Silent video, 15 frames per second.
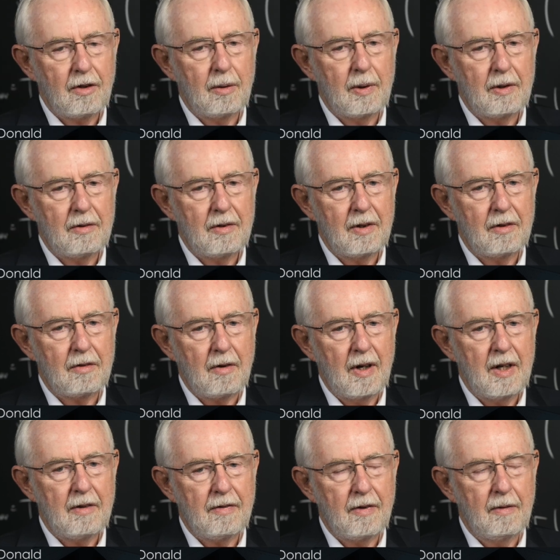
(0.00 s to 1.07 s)
So it's, it's
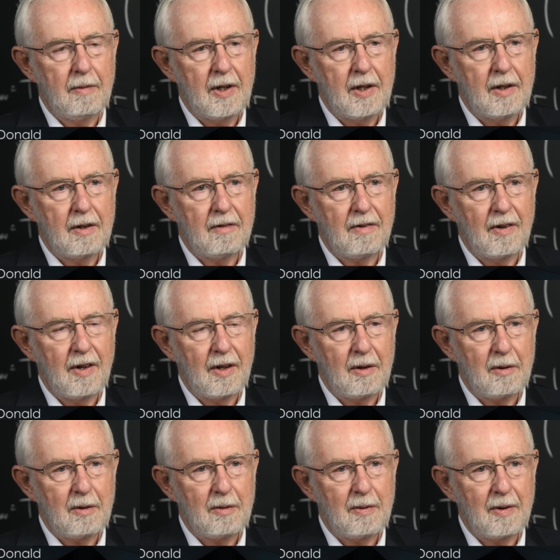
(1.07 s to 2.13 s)
great for me and for
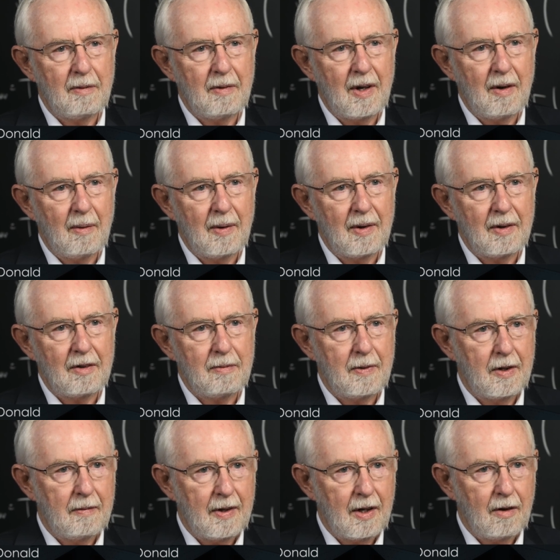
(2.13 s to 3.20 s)
others from our
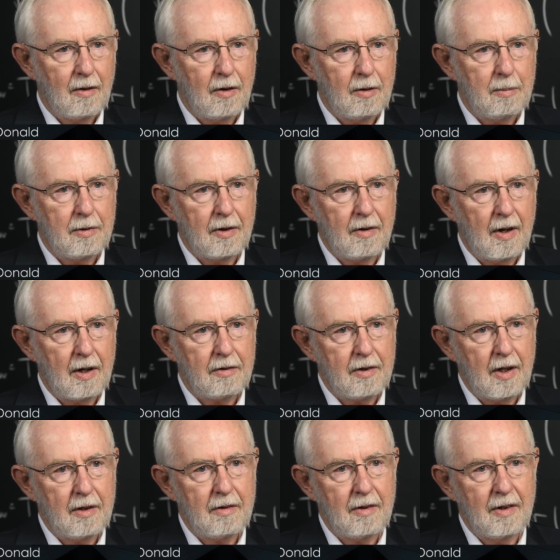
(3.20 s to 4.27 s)
experimental groups across
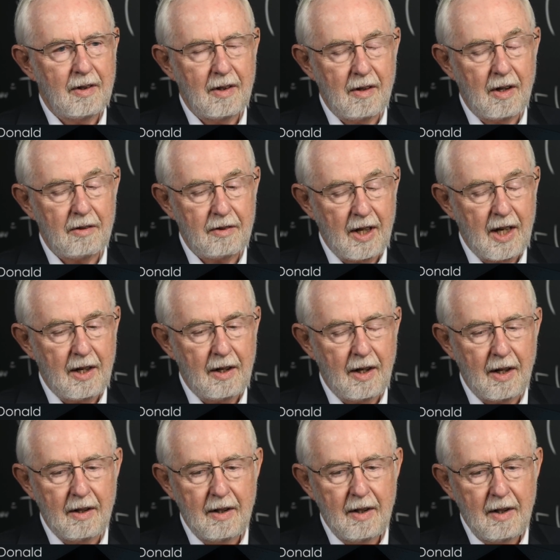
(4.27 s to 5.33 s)
country, across
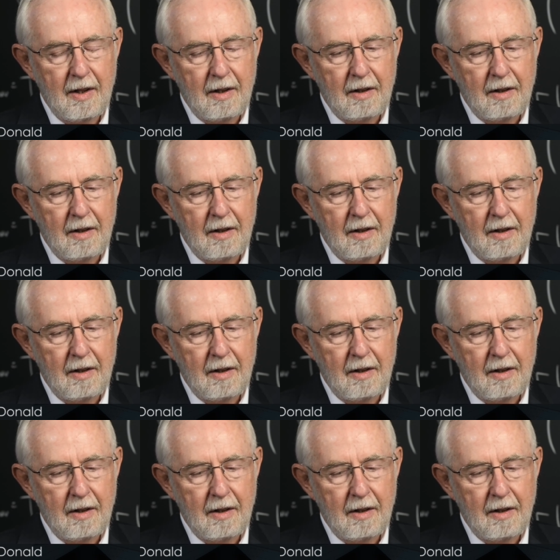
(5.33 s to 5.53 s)
Canada